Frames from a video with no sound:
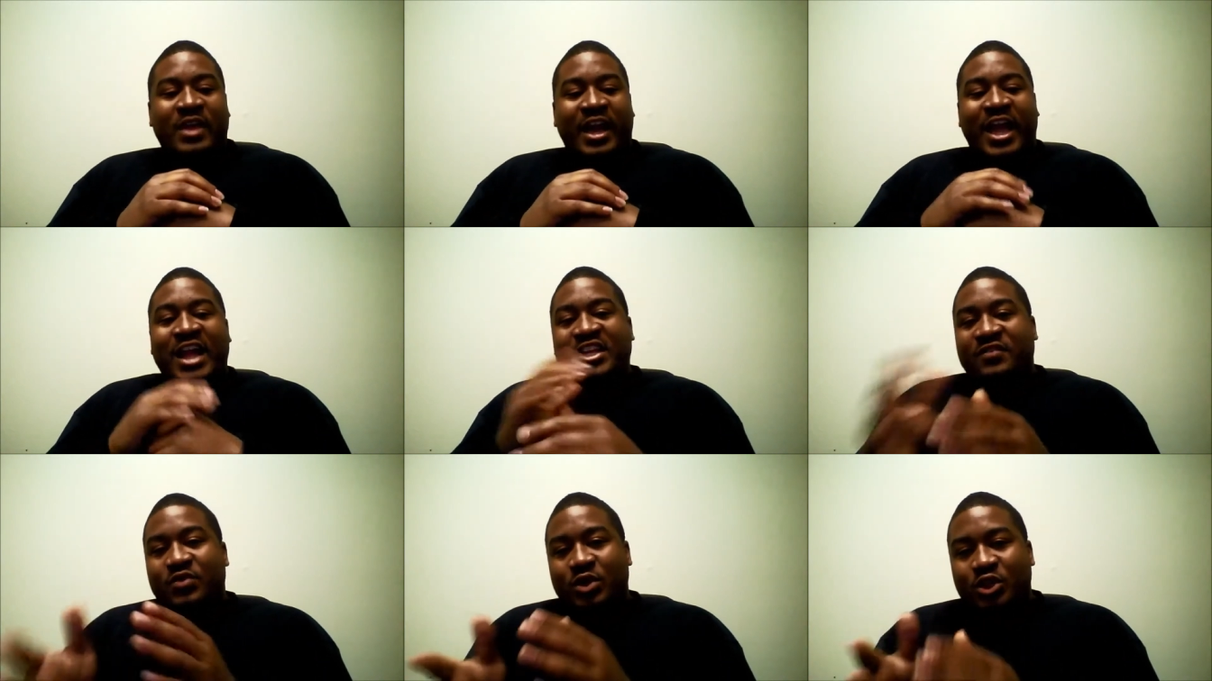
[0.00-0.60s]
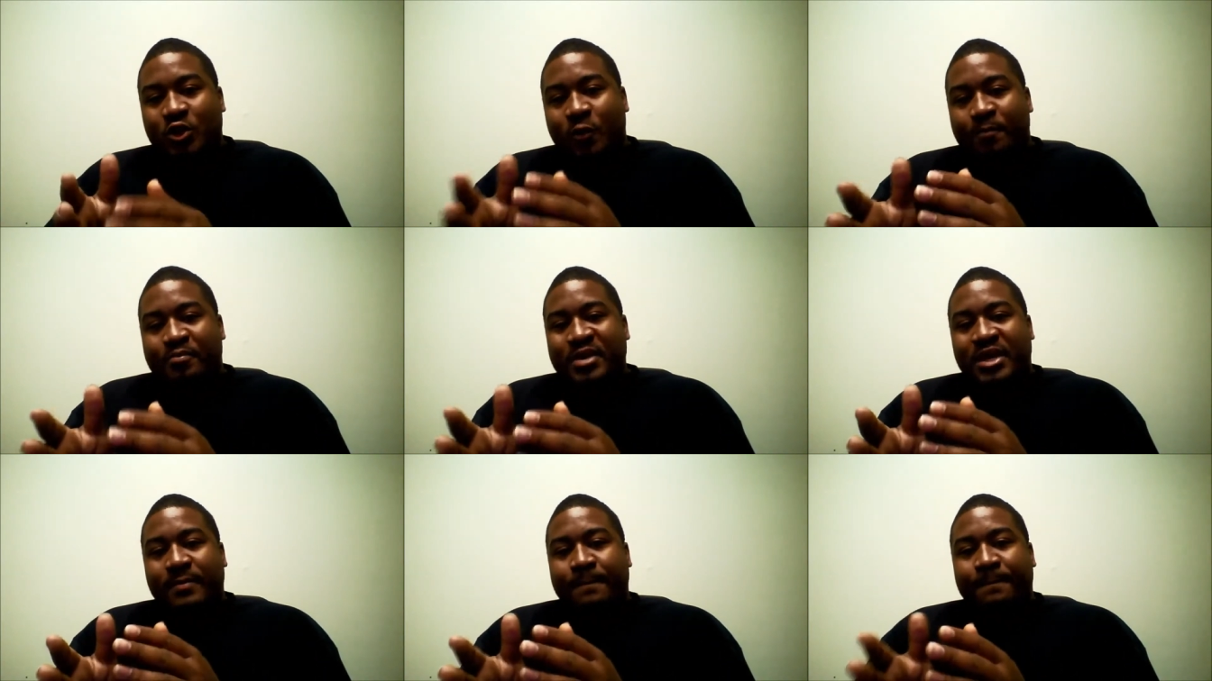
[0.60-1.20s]
I got to give you a little
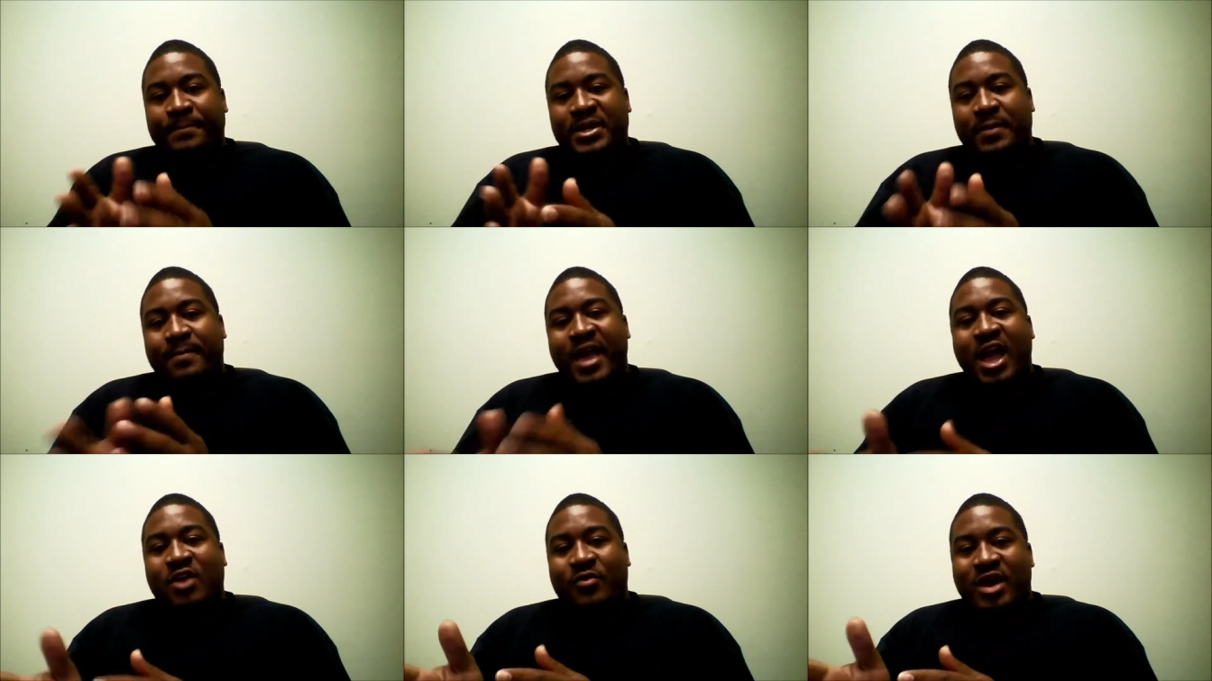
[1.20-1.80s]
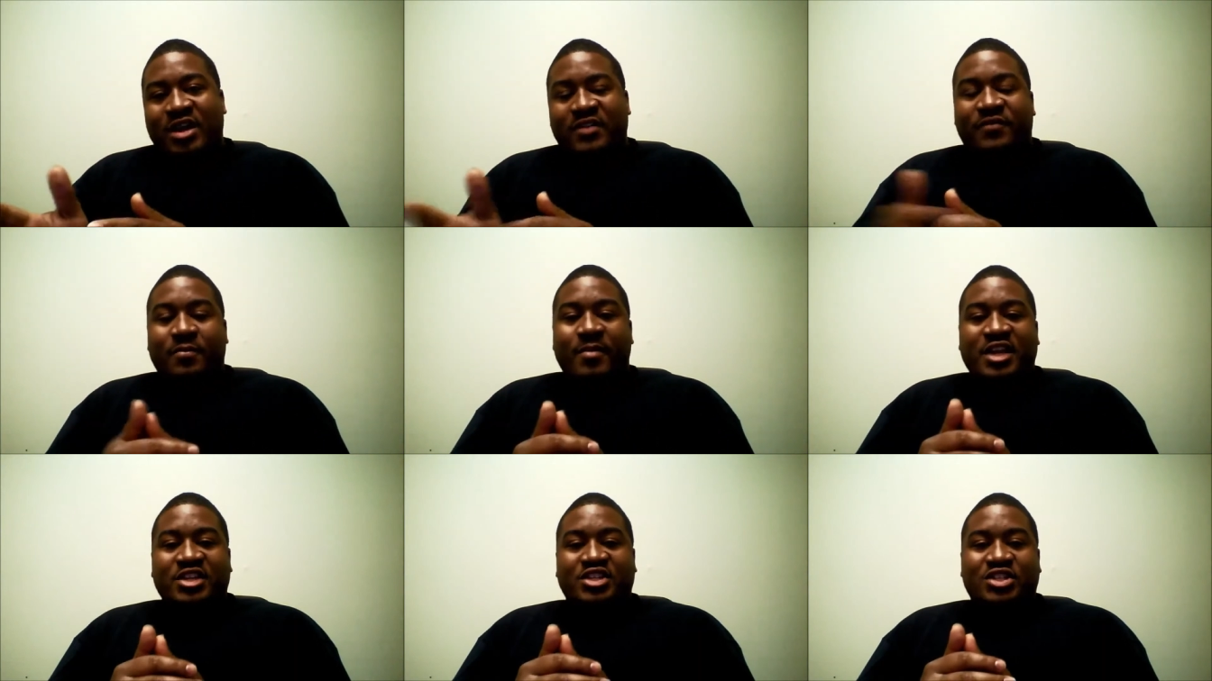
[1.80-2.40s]
bit bit of background
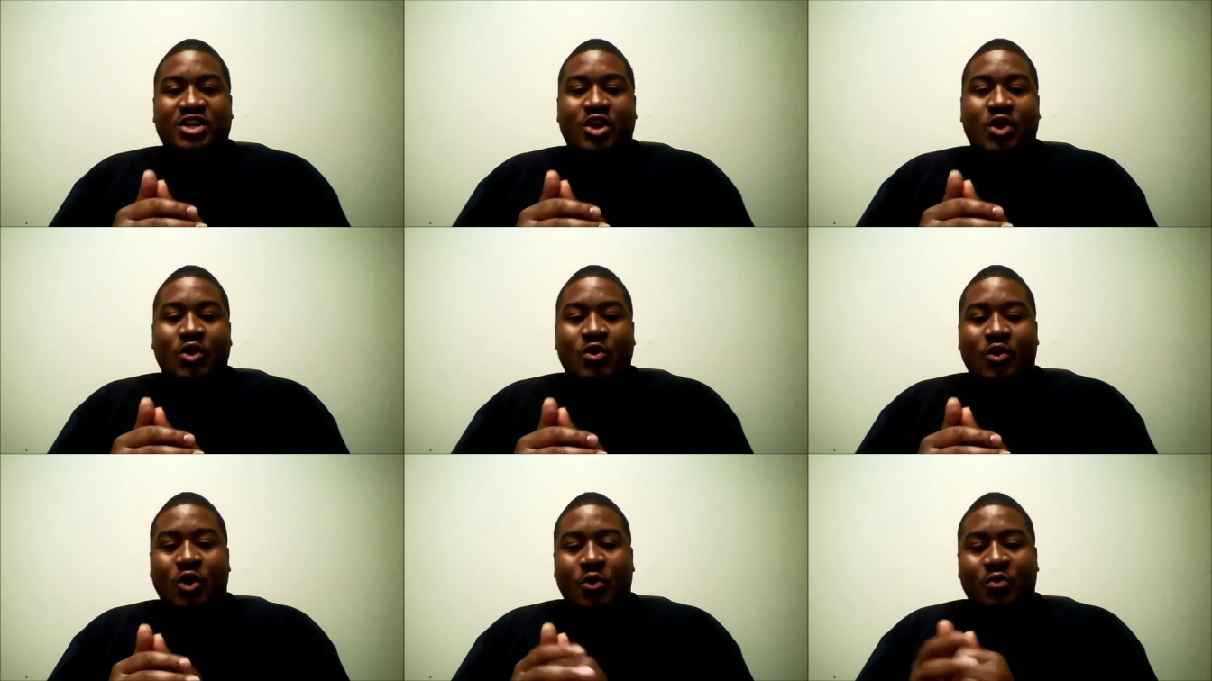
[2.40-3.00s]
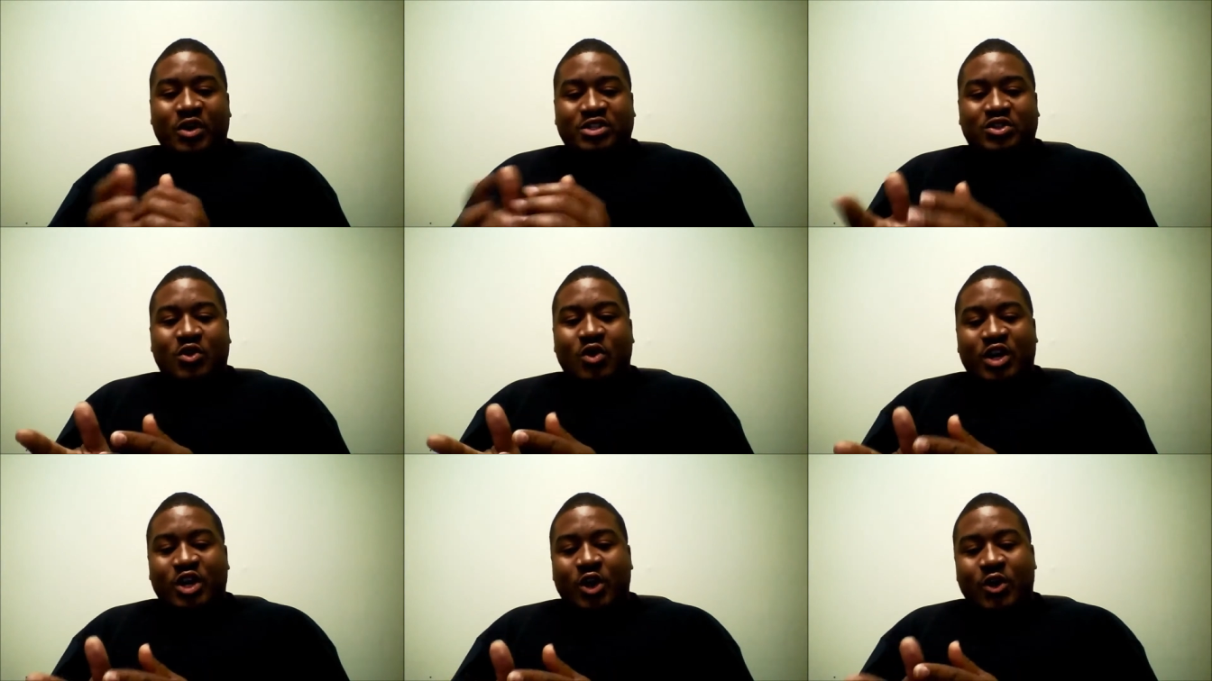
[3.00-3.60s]
information on, on what's
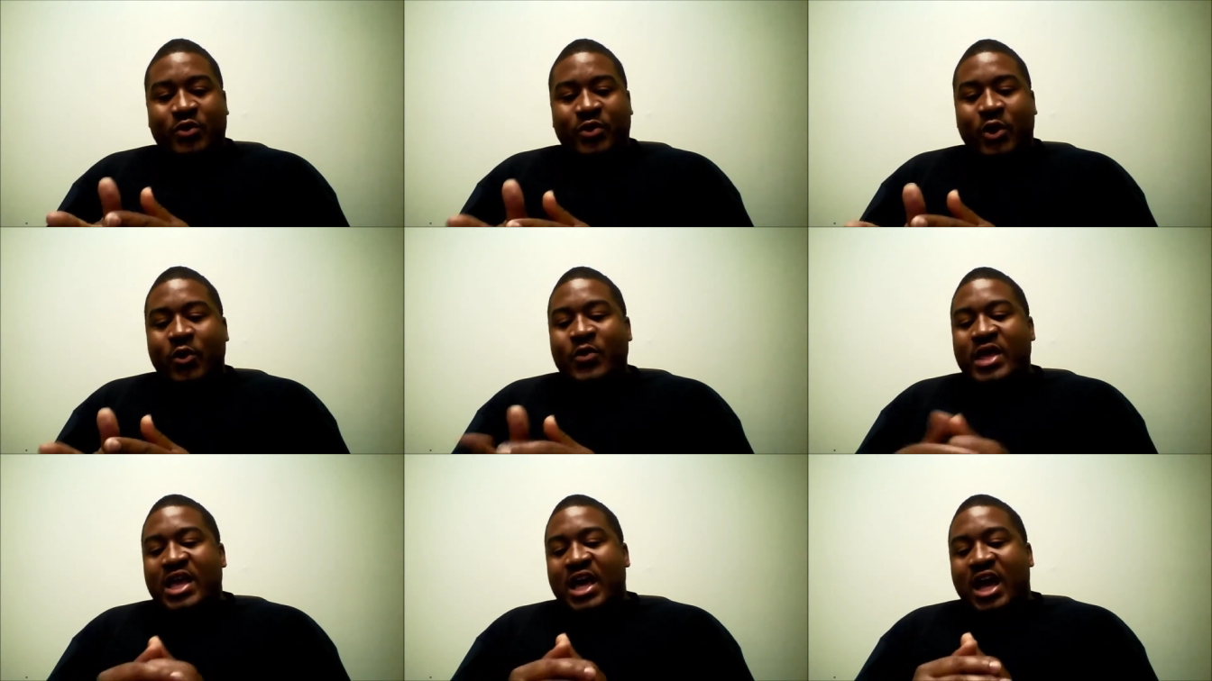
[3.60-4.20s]
going on, though.